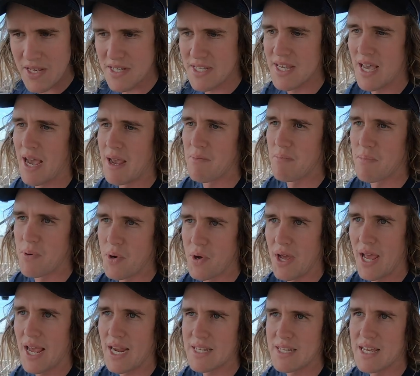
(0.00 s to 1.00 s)
the same per
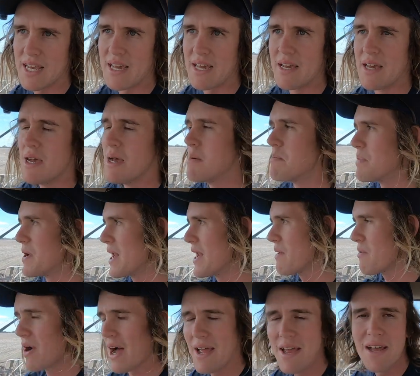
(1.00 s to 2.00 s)
hectare. But
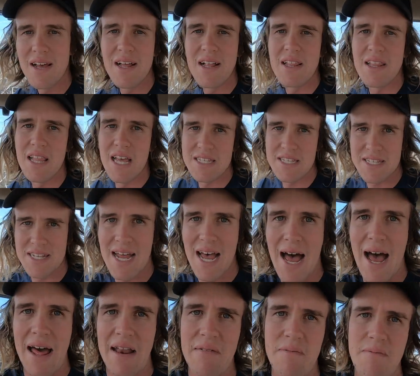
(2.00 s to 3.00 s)
anyway, let's start.